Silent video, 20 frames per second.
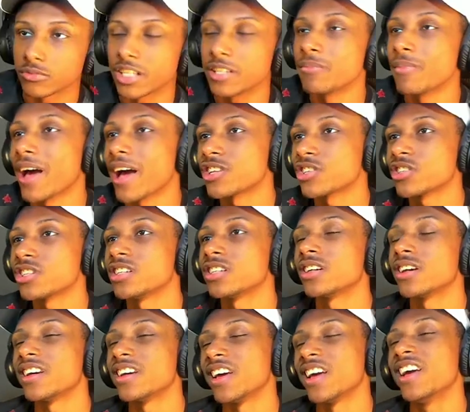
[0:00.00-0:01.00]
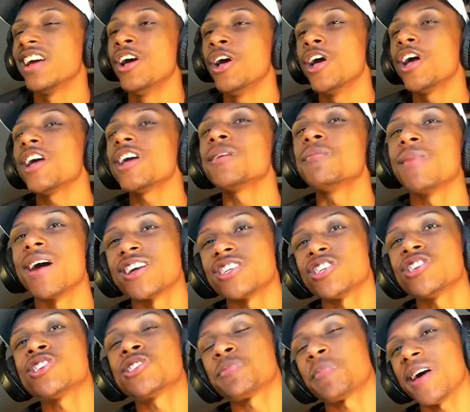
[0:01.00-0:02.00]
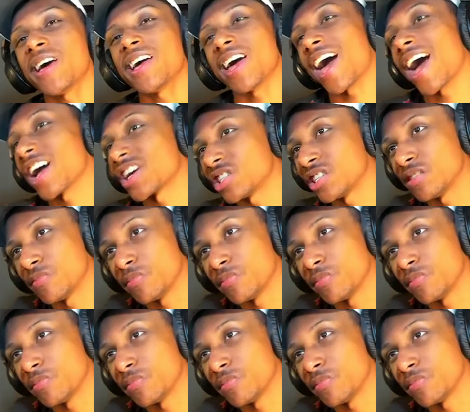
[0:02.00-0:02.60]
Imagine, imagine his pet actually